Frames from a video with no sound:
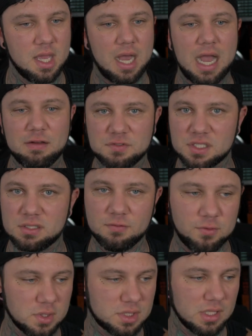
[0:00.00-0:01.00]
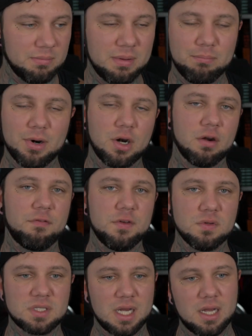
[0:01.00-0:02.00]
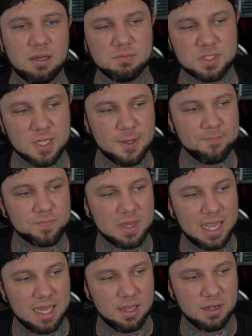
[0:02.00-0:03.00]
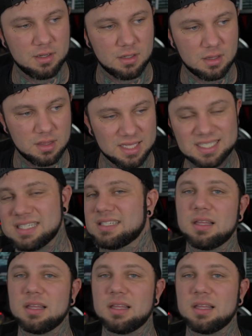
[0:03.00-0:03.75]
I've just unfortunately been burned a few times, and this is the